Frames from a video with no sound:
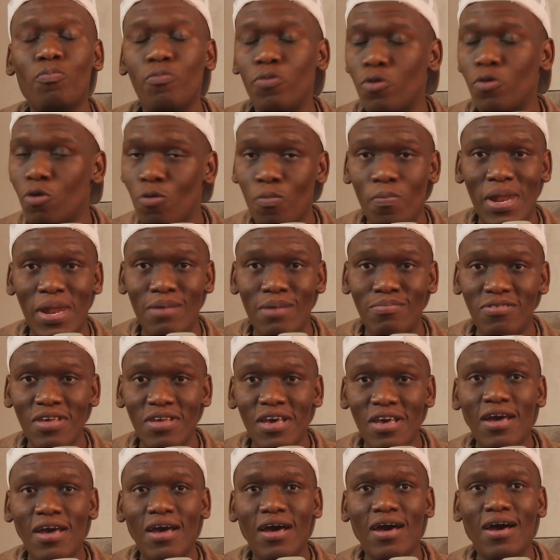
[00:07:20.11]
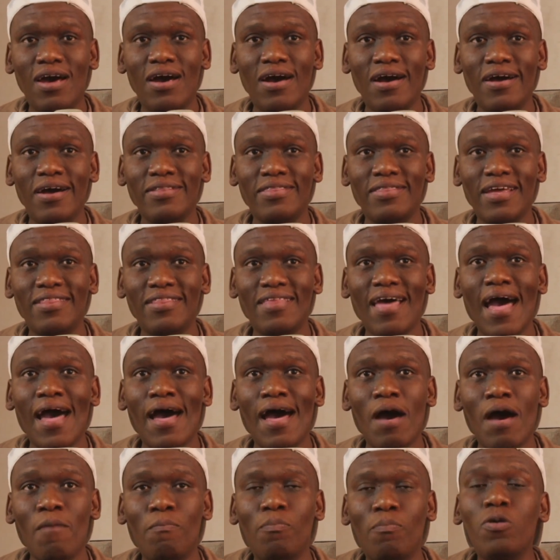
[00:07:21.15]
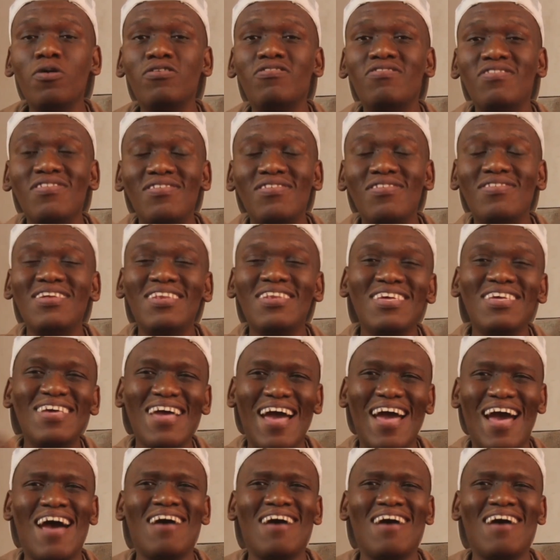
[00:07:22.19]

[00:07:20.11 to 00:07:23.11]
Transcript: problems that are positioning